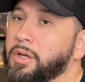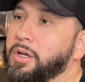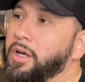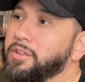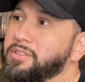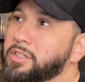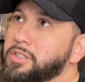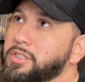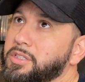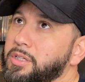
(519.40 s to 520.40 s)

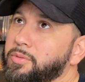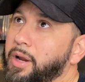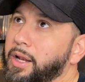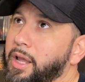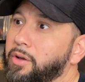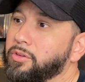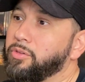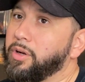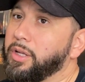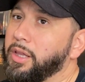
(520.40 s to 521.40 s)
CGC right now is
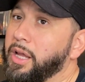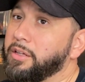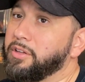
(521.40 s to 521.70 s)
grading a lot